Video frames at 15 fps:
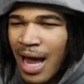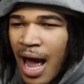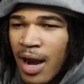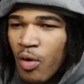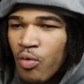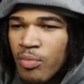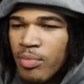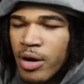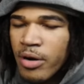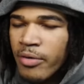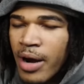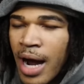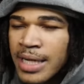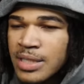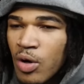I don't, bro.
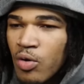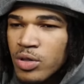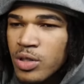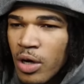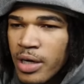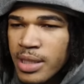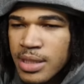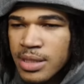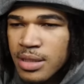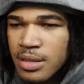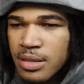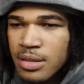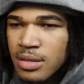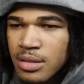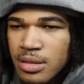I told y'all this.
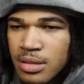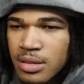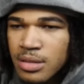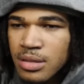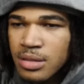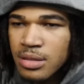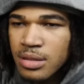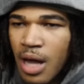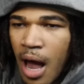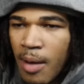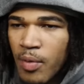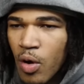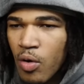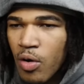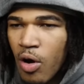I'm
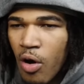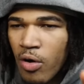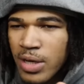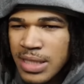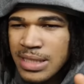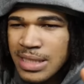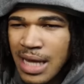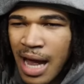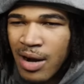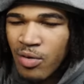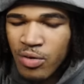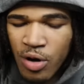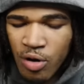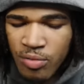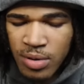gonna call this. I don't
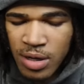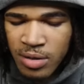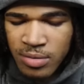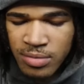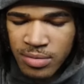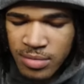know, bro.